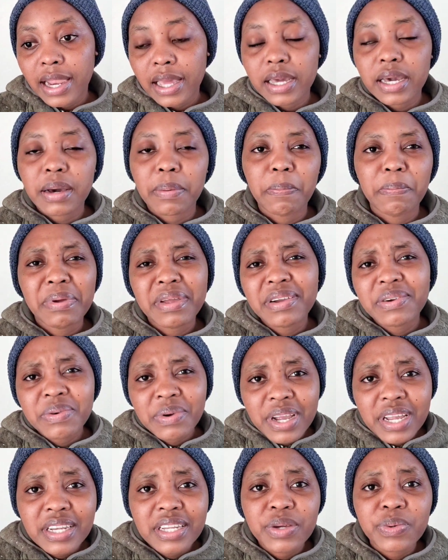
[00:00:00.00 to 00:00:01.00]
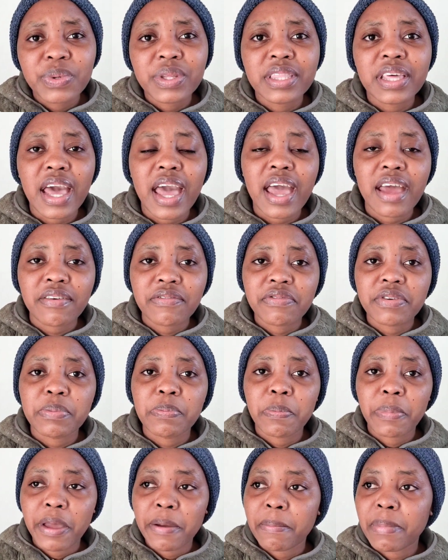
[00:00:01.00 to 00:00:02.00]
like be ready with every
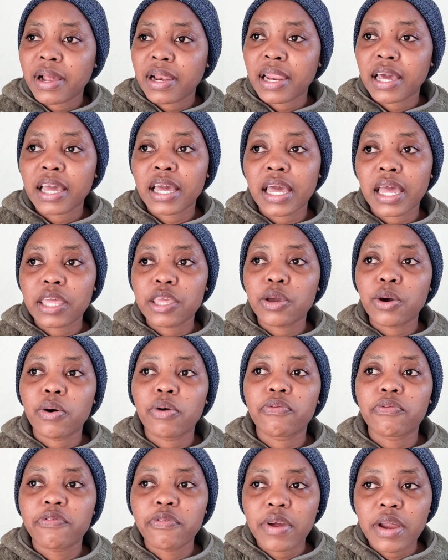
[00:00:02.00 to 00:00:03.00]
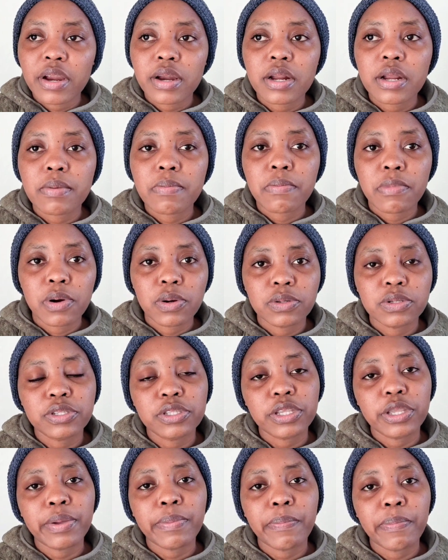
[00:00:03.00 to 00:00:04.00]
paper, like your very
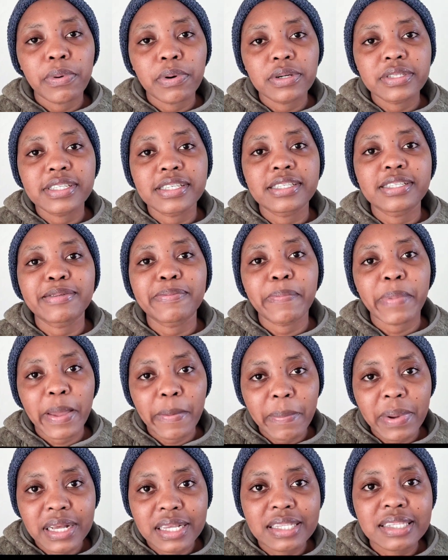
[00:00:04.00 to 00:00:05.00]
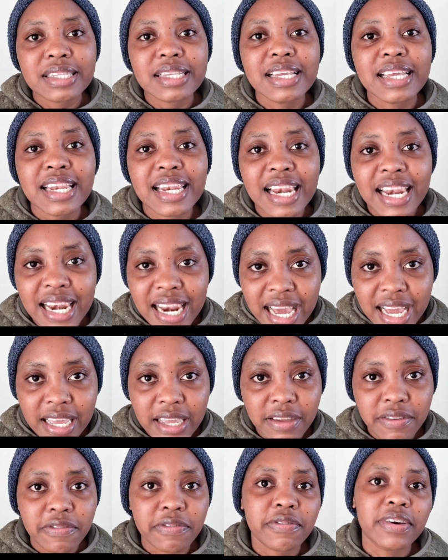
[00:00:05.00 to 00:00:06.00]
most important papers in
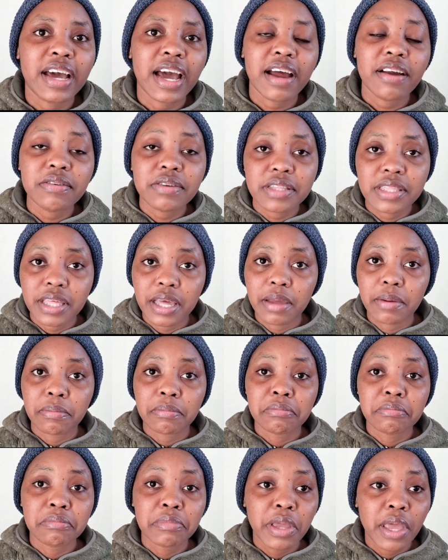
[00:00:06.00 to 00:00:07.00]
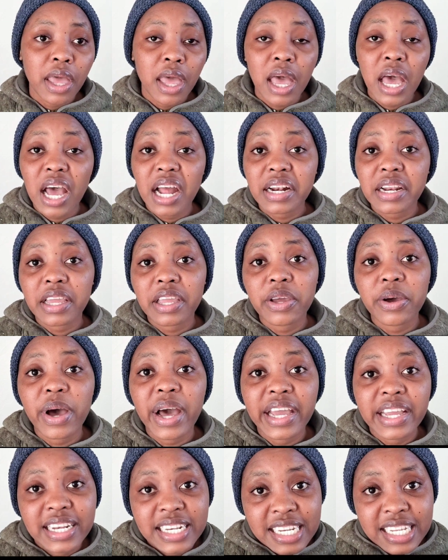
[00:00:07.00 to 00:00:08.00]
life, carry them. Hata your
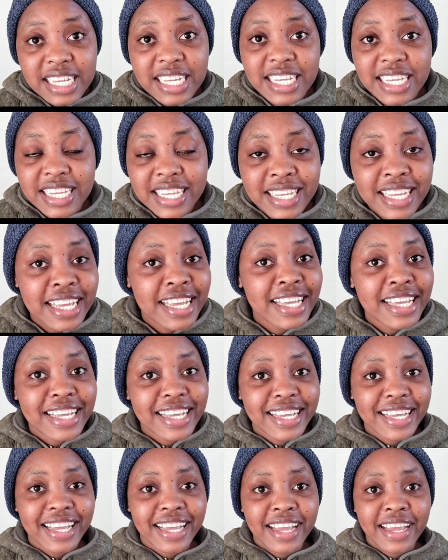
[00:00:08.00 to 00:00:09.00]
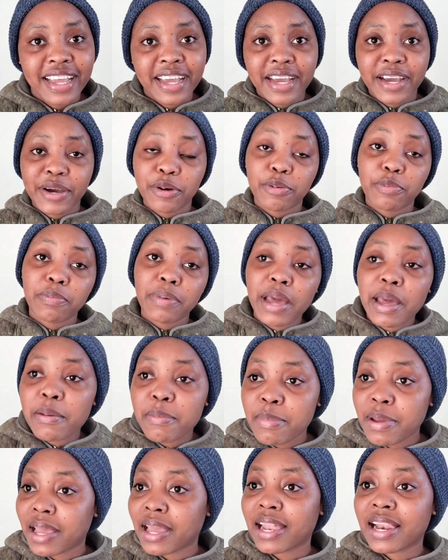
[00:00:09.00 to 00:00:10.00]
ID
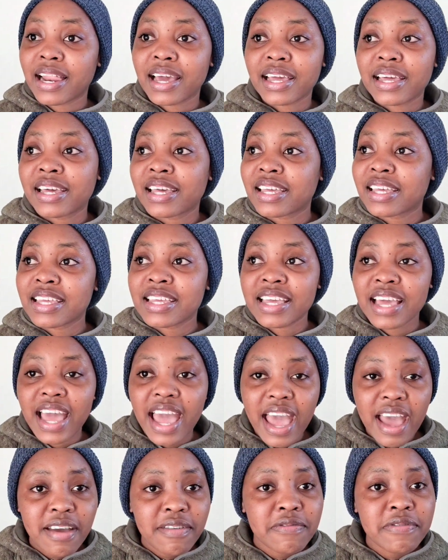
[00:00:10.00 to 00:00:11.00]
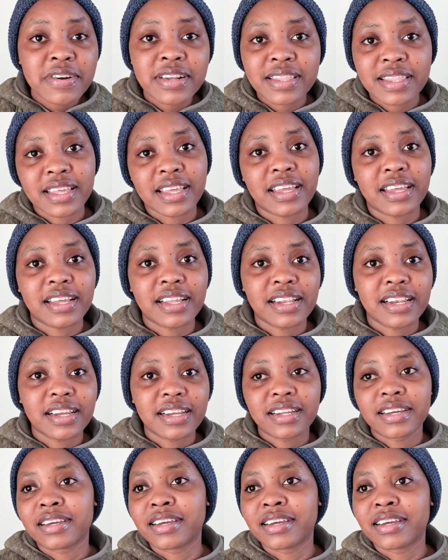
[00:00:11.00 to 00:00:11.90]
ubebe, like everything.